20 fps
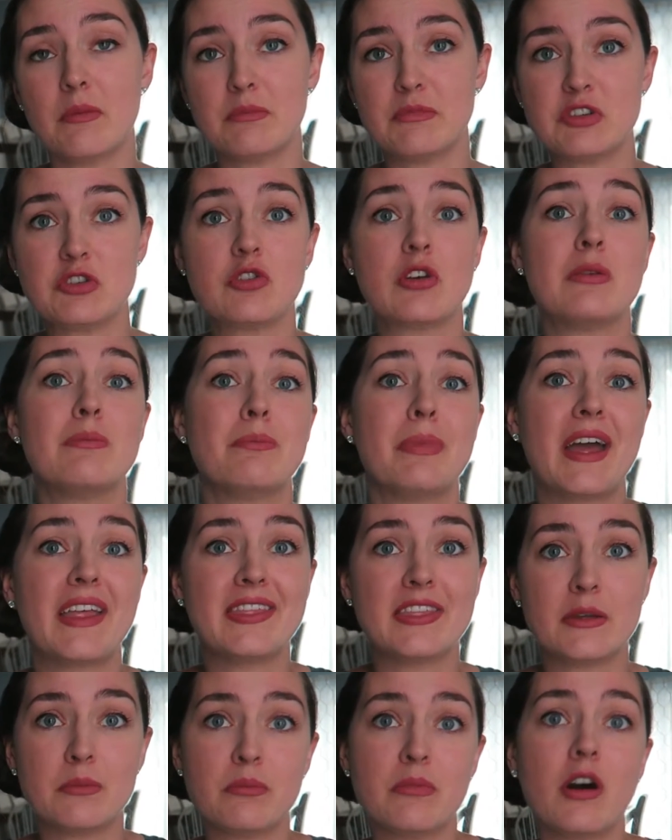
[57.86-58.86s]
you can
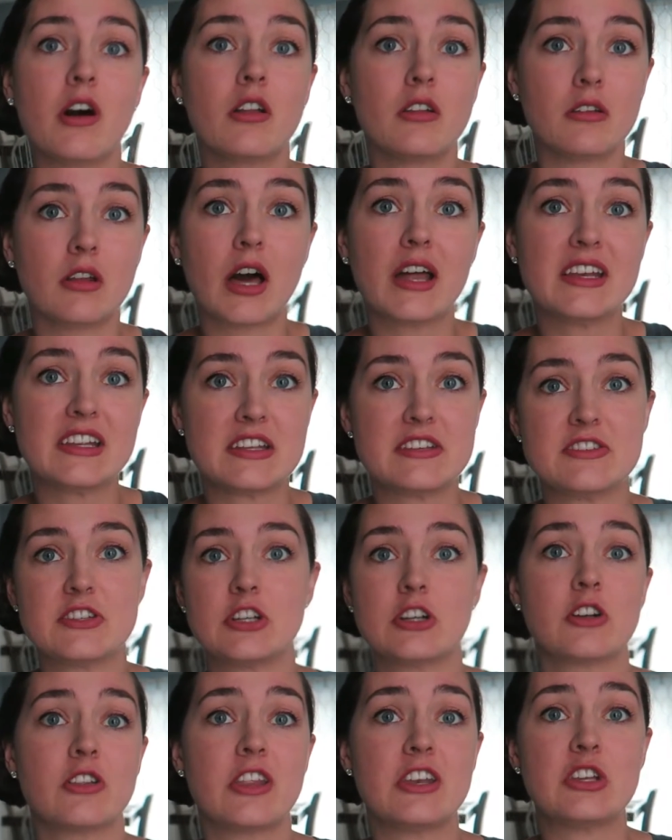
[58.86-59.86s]
bend them a lot
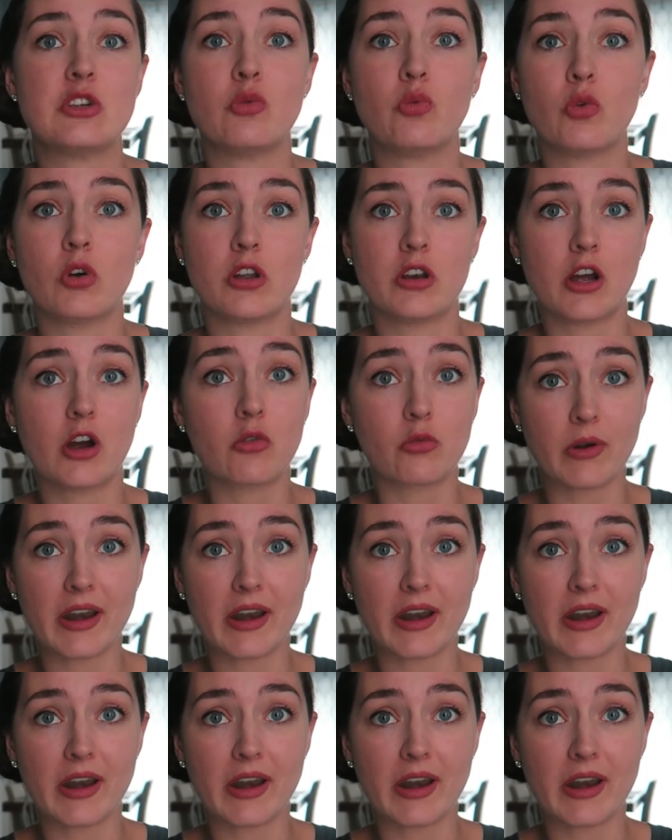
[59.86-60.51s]
easier than you would a